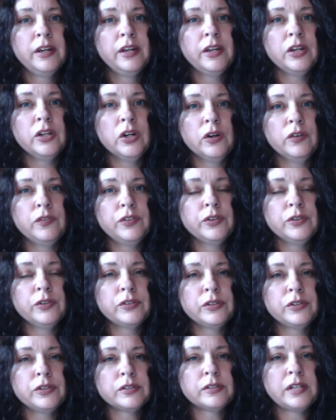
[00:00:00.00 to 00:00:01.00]
You know, if you're,
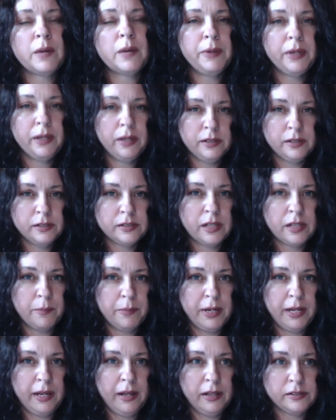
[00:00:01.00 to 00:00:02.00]
you're stepping into
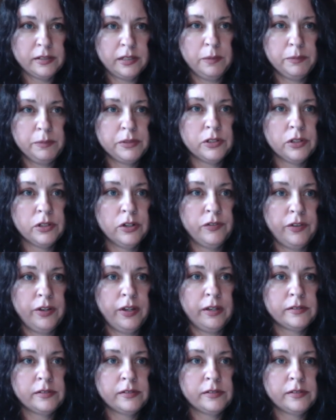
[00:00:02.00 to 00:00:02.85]
somebody else and observing,